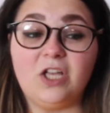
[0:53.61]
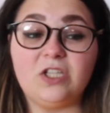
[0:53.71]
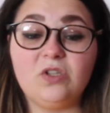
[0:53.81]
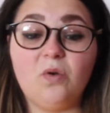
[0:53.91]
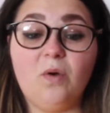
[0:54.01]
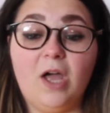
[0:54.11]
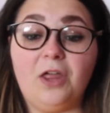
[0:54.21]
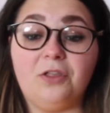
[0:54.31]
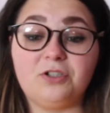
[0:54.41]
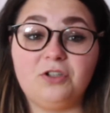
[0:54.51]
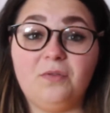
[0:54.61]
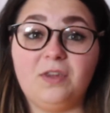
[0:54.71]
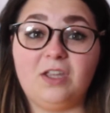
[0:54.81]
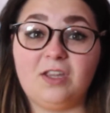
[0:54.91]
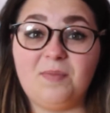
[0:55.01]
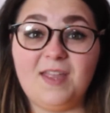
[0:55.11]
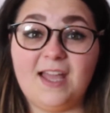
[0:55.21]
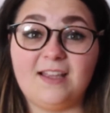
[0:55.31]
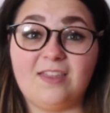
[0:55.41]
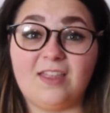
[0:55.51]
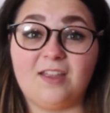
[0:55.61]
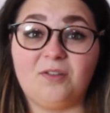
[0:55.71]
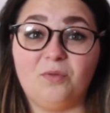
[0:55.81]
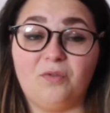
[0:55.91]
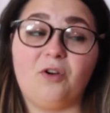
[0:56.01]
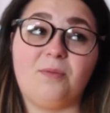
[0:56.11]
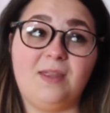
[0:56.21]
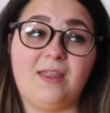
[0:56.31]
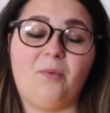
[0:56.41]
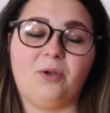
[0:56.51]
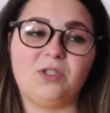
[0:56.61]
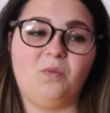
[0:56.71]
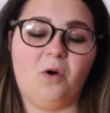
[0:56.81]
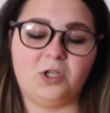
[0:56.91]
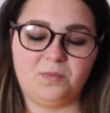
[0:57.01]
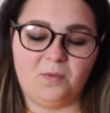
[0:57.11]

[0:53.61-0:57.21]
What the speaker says: So there's not really going to be anything for me that I want to watch.